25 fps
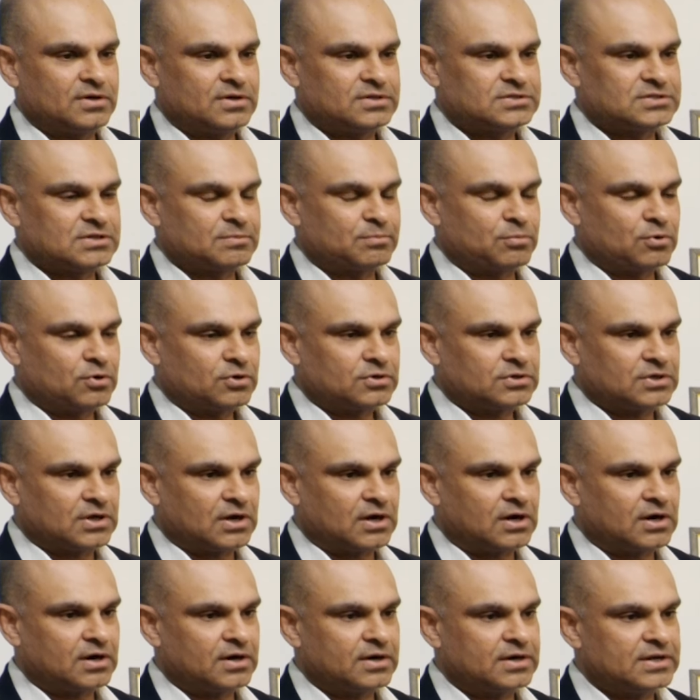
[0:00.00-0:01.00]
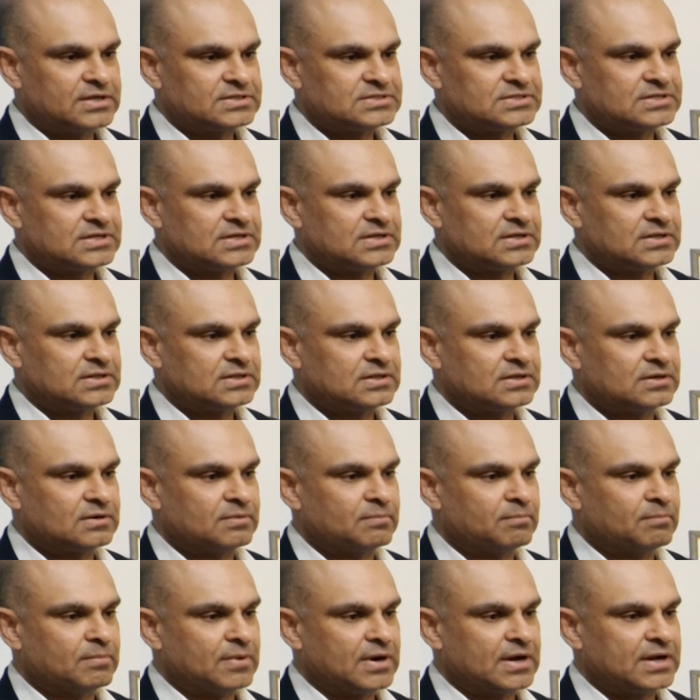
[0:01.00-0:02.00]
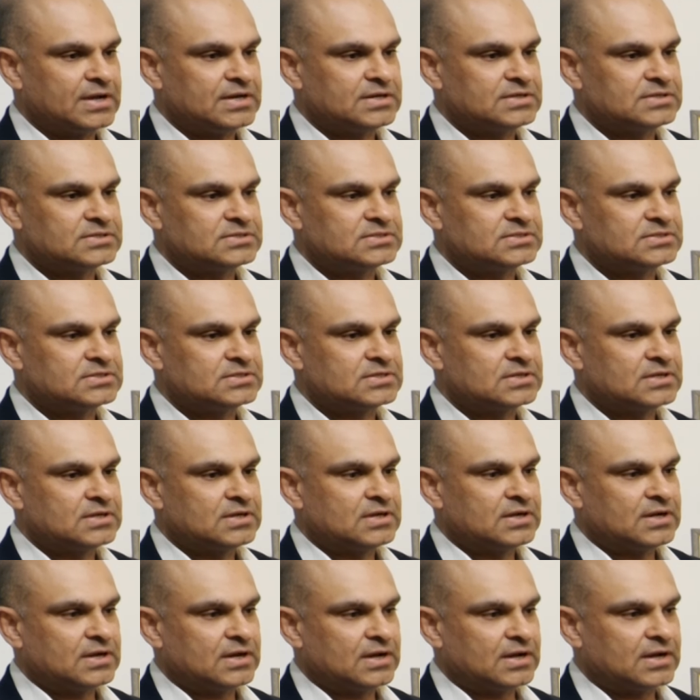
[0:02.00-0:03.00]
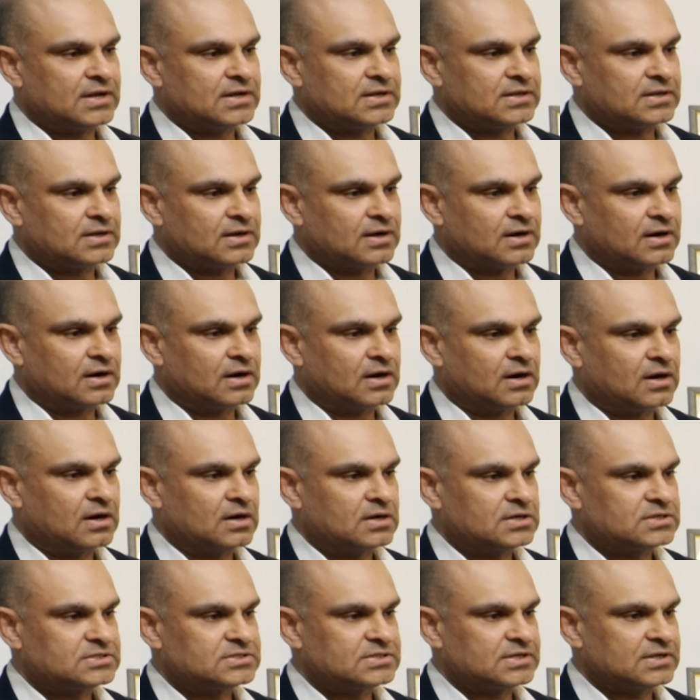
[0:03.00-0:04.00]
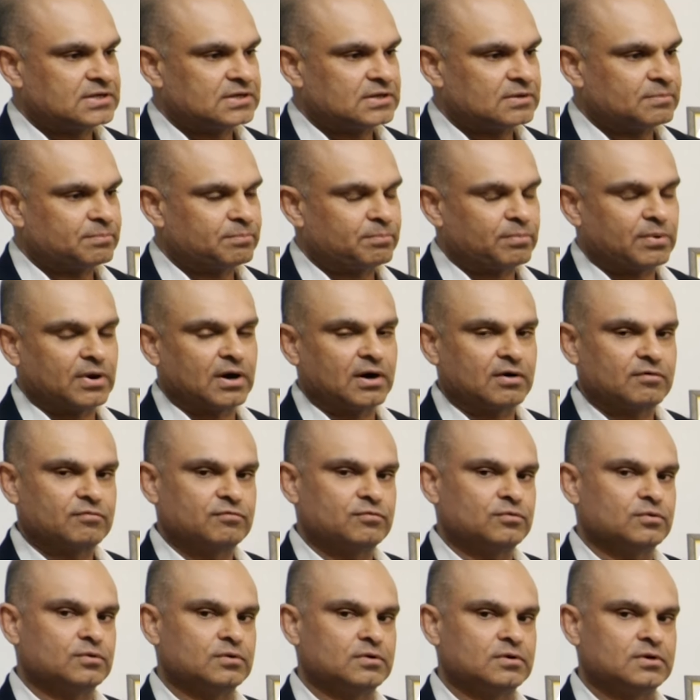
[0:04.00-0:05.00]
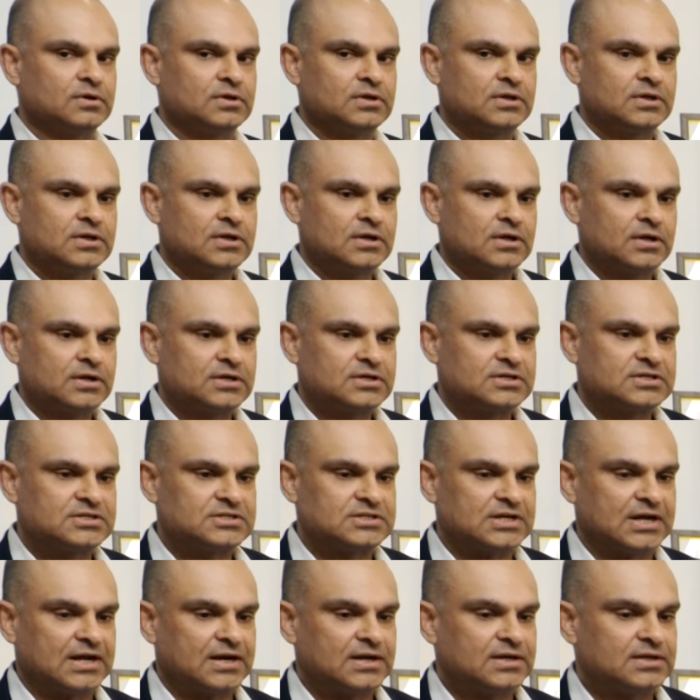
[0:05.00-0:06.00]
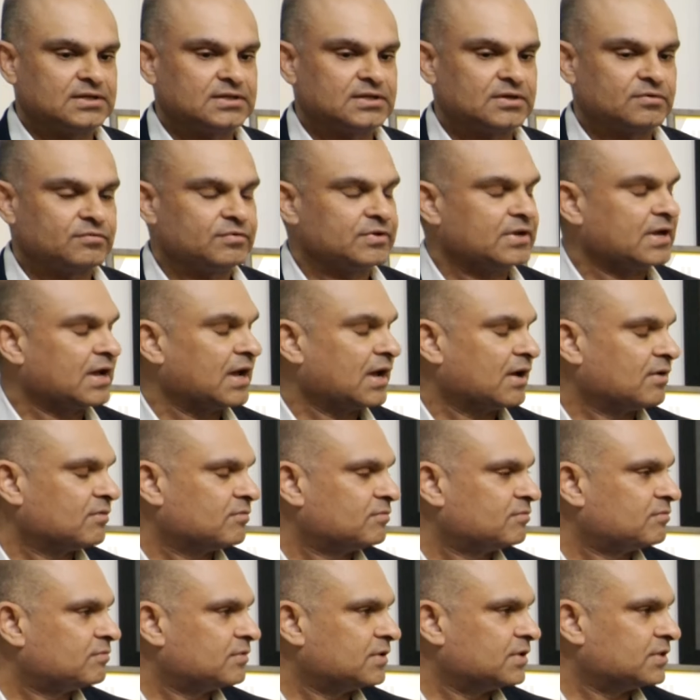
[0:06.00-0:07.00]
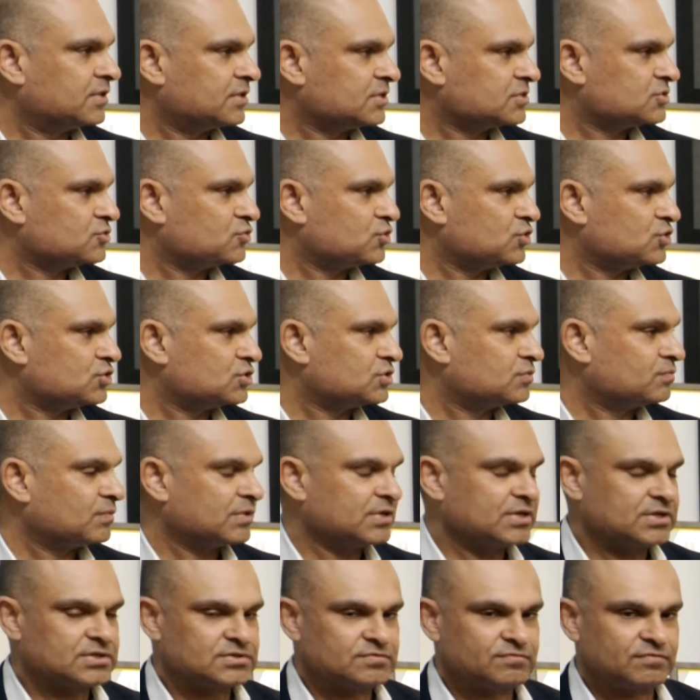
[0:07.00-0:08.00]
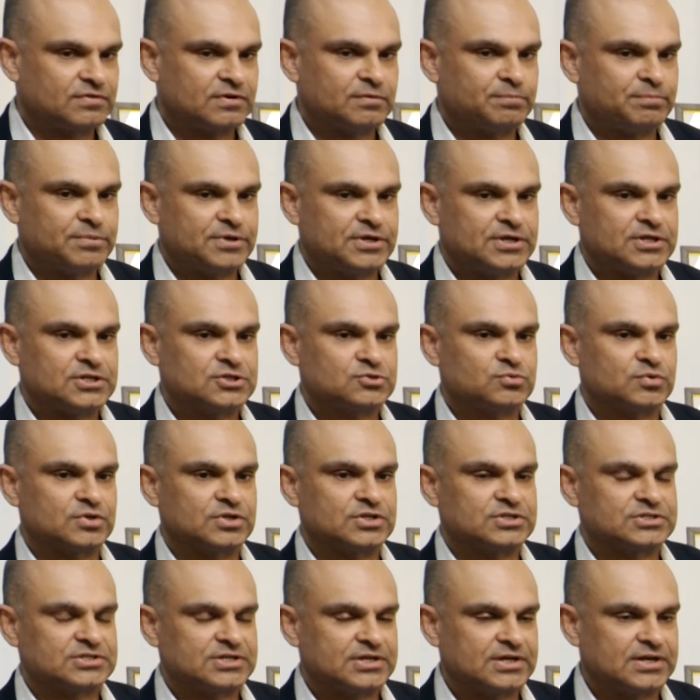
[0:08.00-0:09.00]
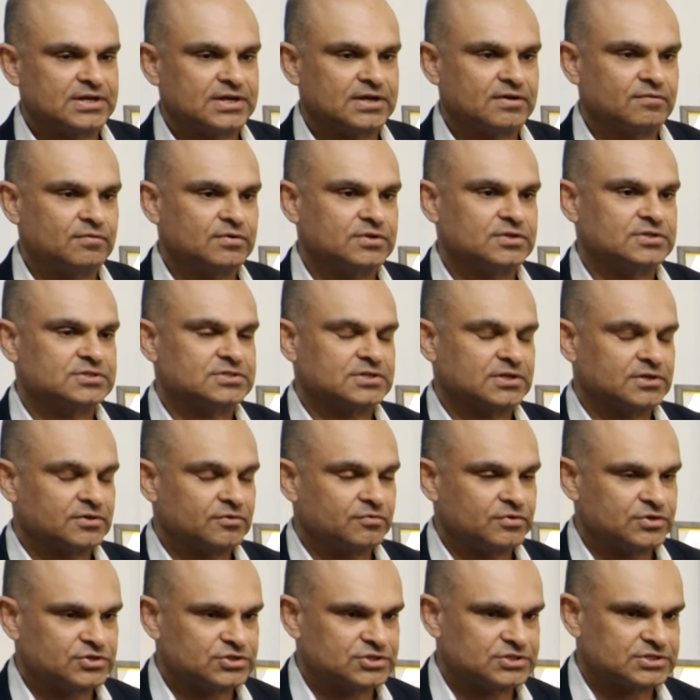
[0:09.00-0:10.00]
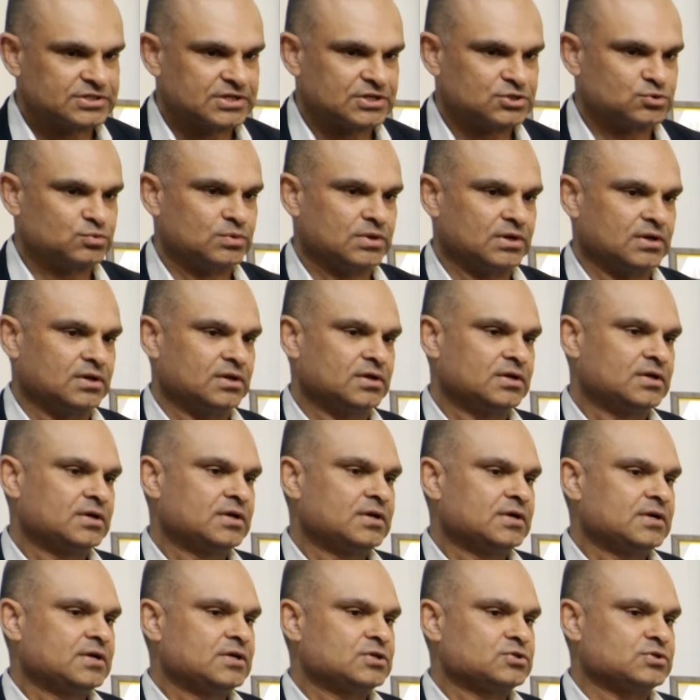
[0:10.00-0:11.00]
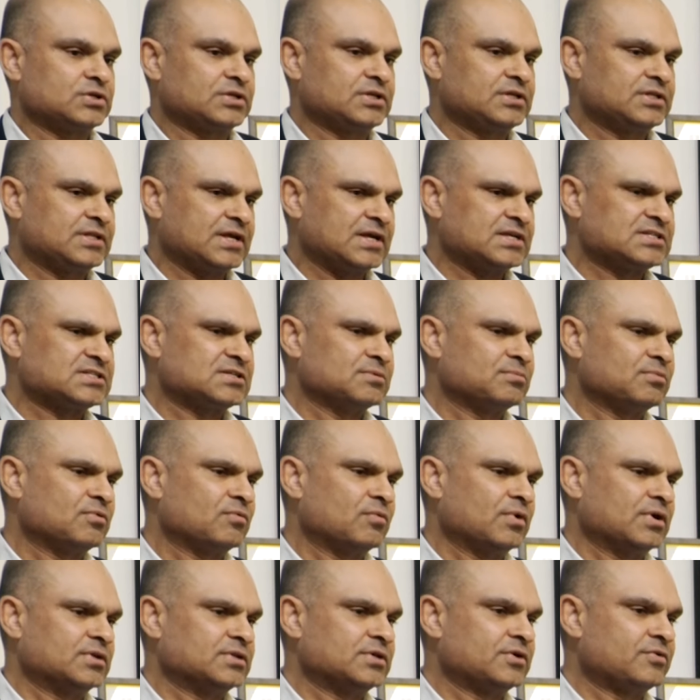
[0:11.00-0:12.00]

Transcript: It's about the harnessing the minds and the hearts and the powerful talent that we have in this region, whether it's Philippines, whether it's India, whether it's other regions as well. So I think that's number one.